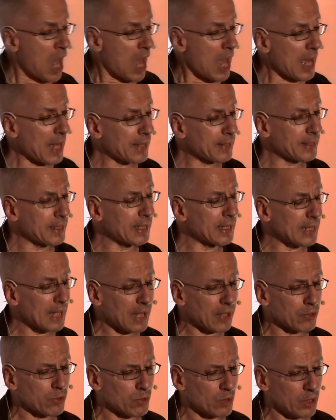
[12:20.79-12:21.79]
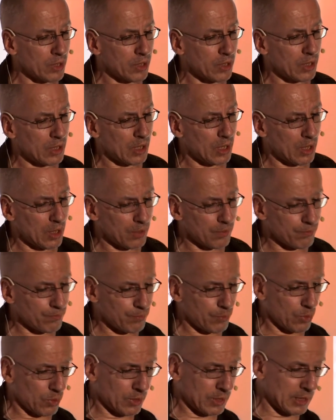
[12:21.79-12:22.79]
I think actually uh,
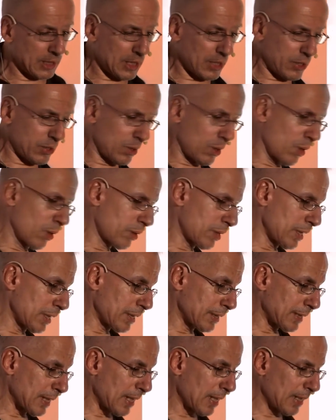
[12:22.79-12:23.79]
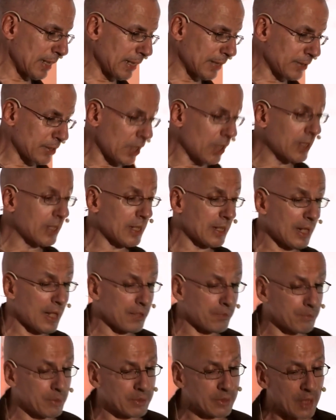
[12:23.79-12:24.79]
organized talk and electronic
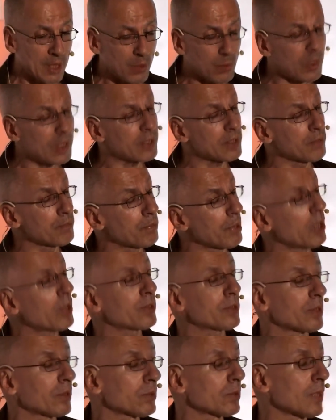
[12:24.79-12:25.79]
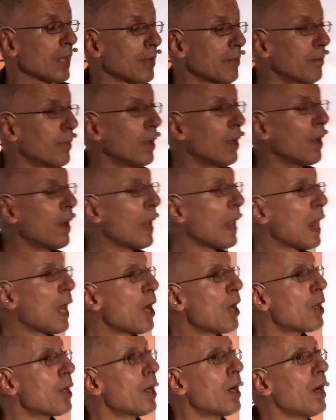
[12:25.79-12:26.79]
harassment are quite important to them
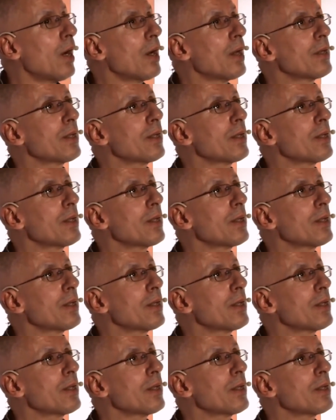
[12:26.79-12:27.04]
uh,